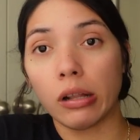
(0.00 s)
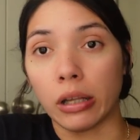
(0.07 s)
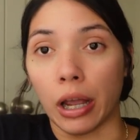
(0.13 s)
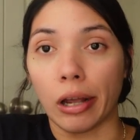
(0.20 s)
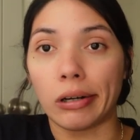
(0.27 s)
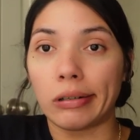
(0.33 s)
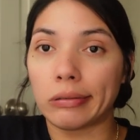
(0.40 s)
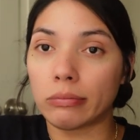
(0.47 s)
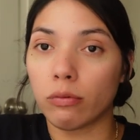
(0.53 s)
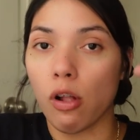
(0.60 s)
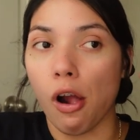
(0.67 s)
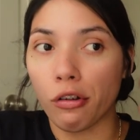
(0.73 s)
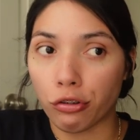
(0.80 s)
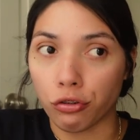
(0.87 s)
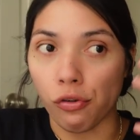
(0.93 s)
Like
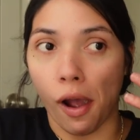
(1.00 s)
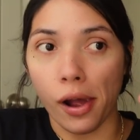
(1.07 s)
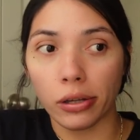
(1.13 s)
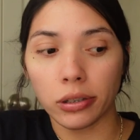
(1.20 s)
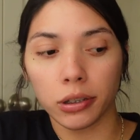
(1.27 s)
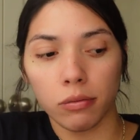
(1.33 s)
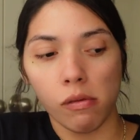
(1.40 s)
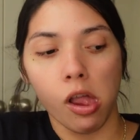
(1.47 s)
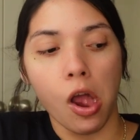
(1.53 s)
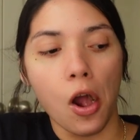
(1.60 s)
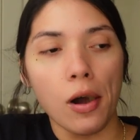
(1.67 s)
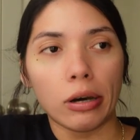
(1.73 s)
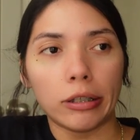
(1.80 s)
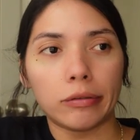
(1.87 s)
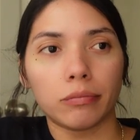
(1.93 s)
stress,
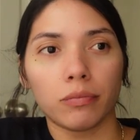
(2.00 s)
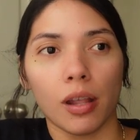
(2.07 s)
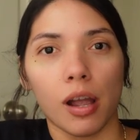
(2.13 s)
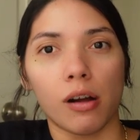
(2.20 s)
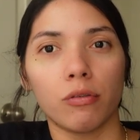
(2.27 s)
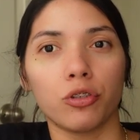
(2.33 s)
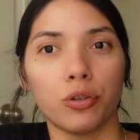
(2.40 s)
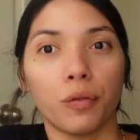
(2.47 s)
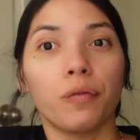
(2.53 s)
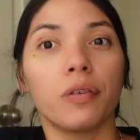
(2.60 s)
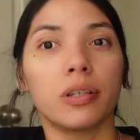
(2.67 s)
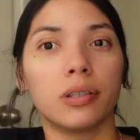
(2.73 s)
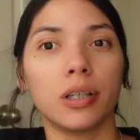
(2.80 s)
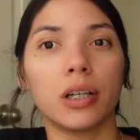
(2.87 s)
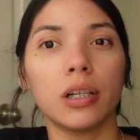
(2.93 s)
you
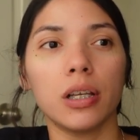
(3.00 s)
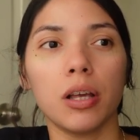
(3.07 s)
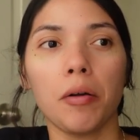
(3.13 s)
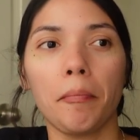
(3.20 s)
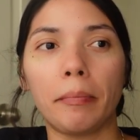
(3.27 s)
physically